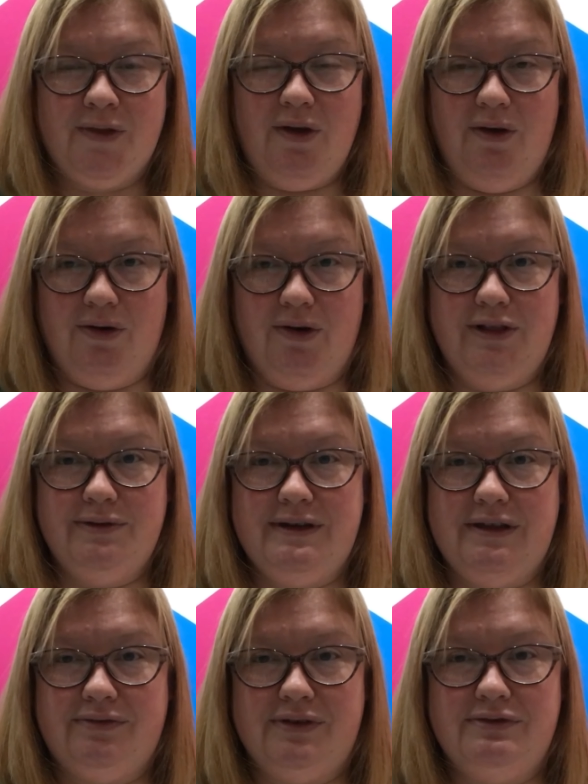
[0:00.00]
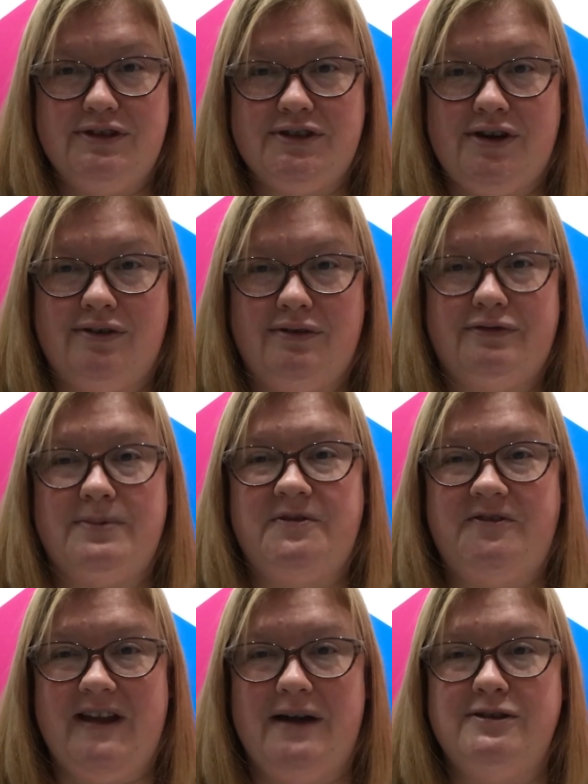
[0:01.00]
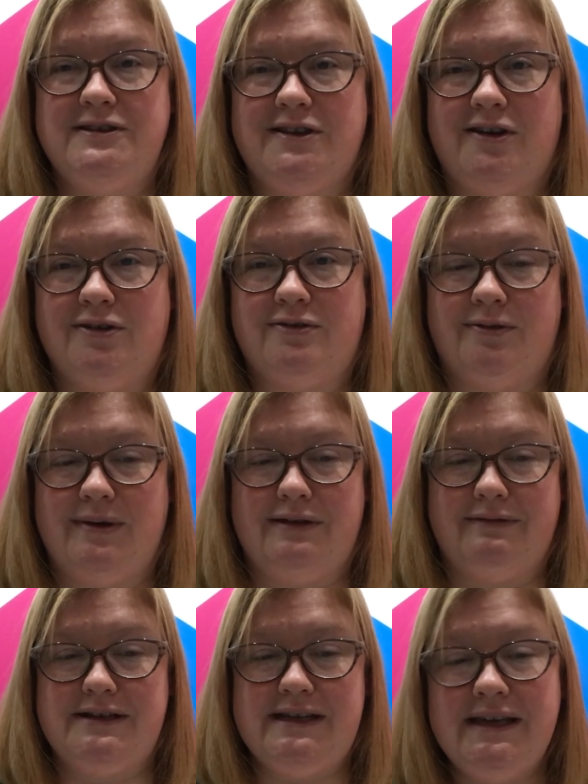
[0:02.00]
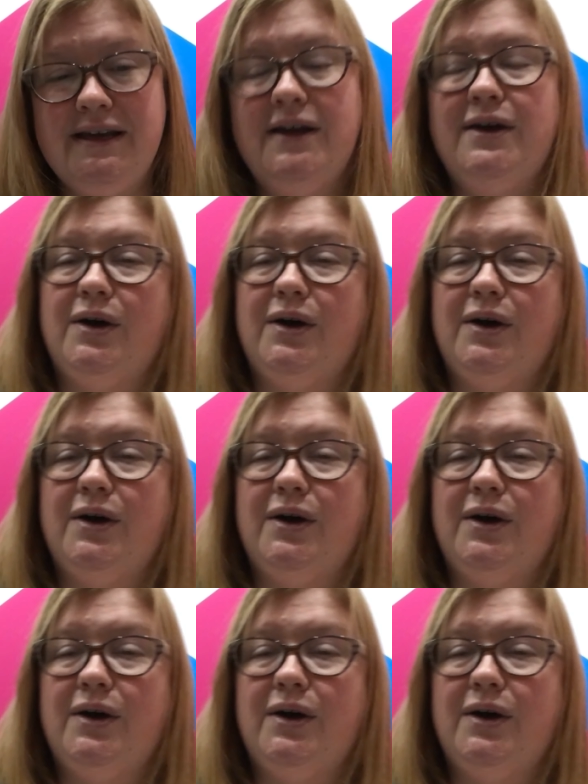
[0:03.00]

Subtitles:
all the way through the song from Flowers Are Growing. Ready?